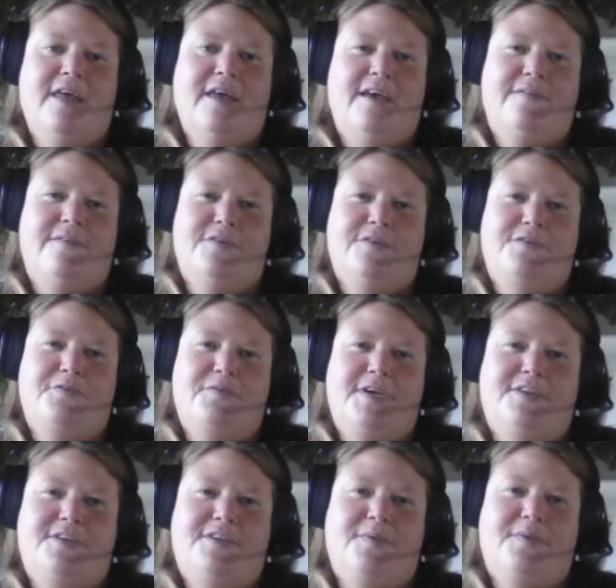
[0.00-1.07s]
If you're
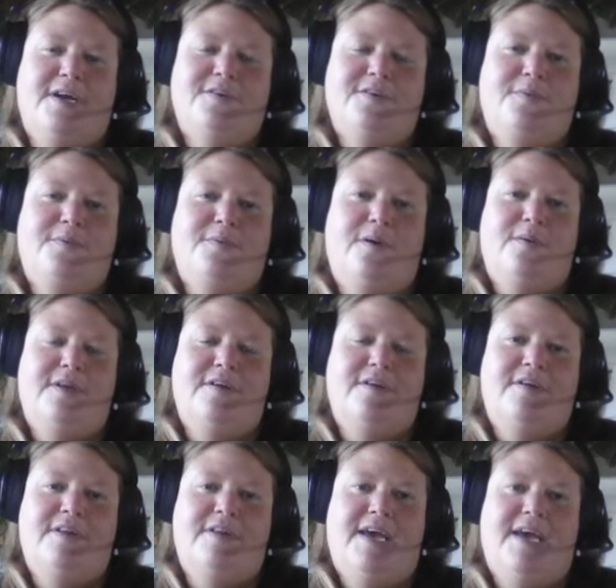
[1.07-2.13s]
doing a direct quote and you
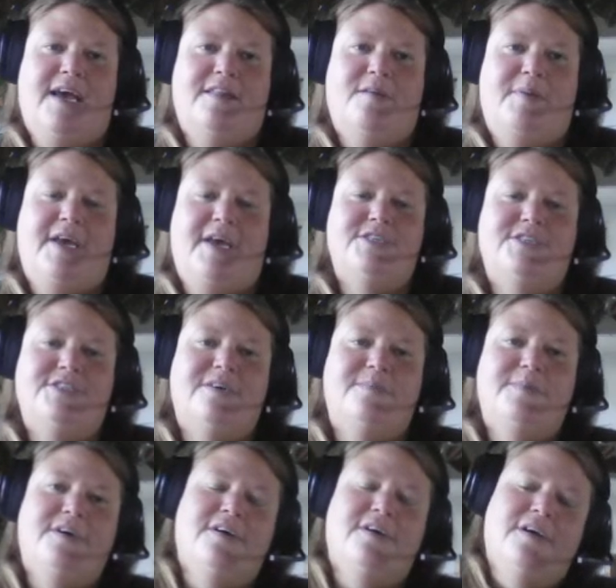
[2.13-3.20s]
need to add the page
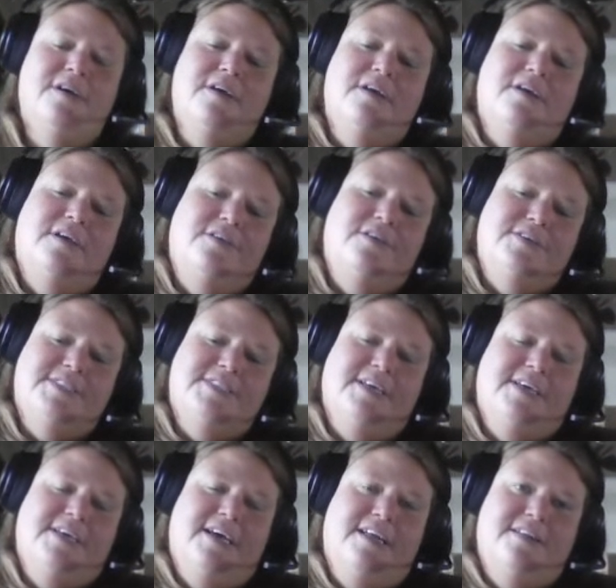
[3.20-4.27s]
number, just
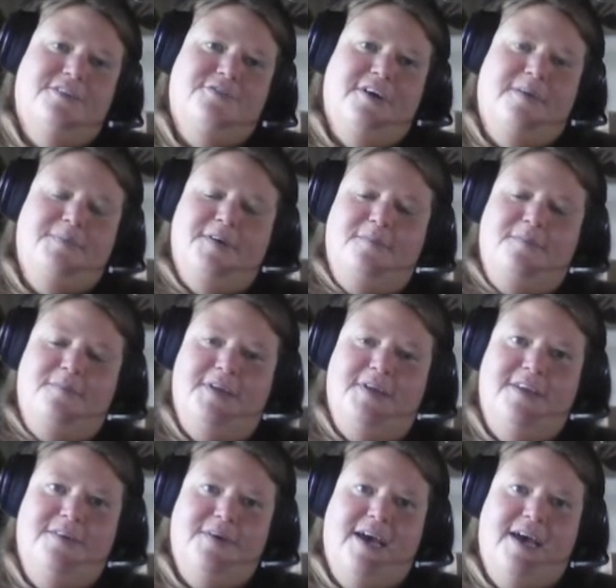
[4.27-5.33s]
click on the drop down
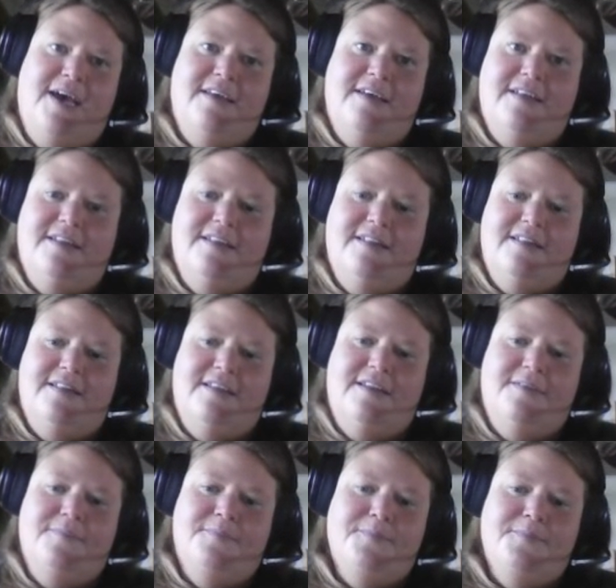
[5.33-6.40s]
menu, edit, and
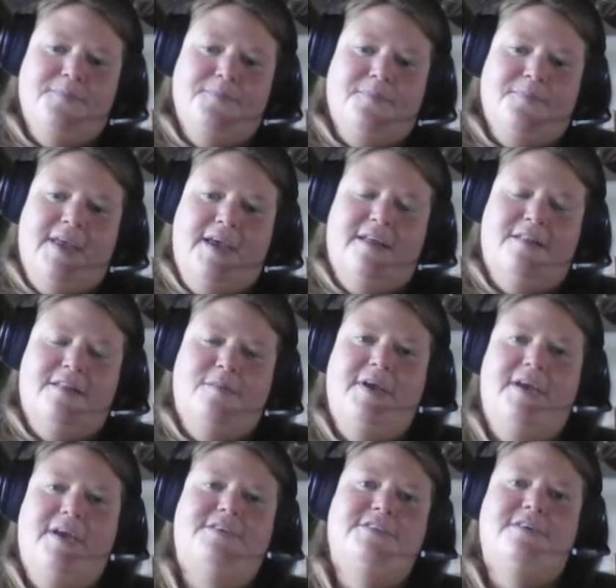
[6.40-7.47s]
then add the
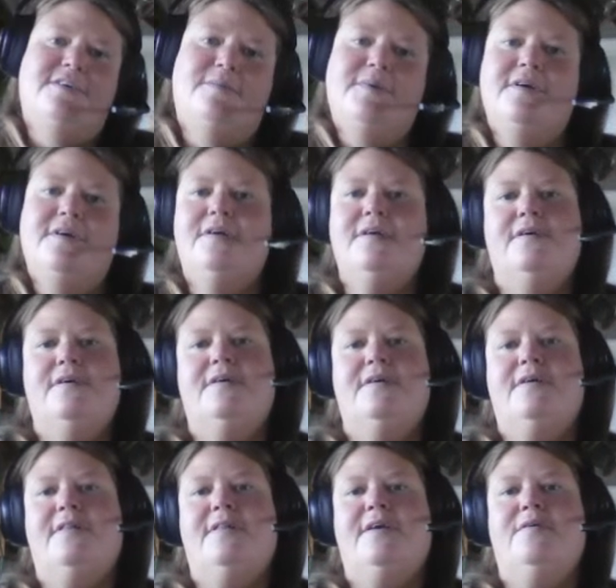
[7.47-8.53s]
page number,
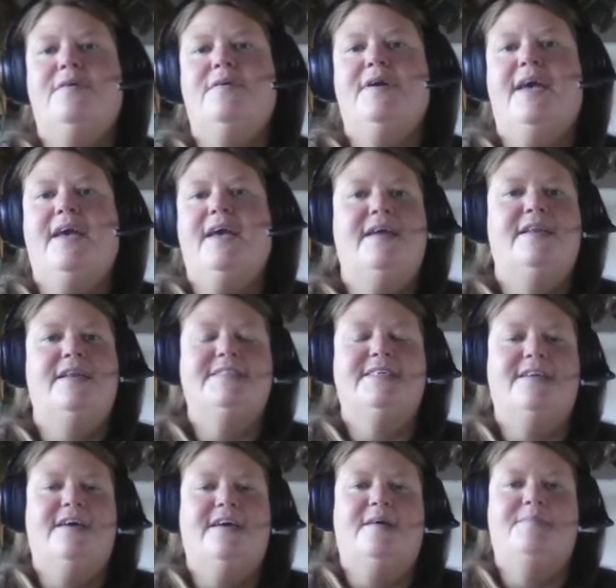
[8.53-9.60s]
click OK, and it's
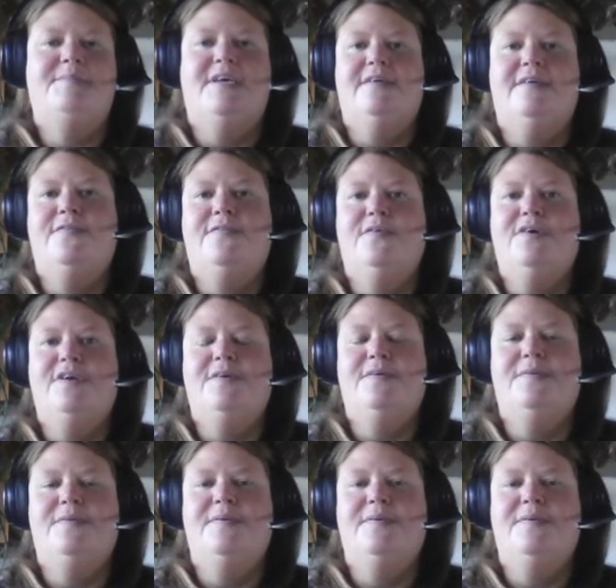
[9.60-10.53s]
going to update it for you.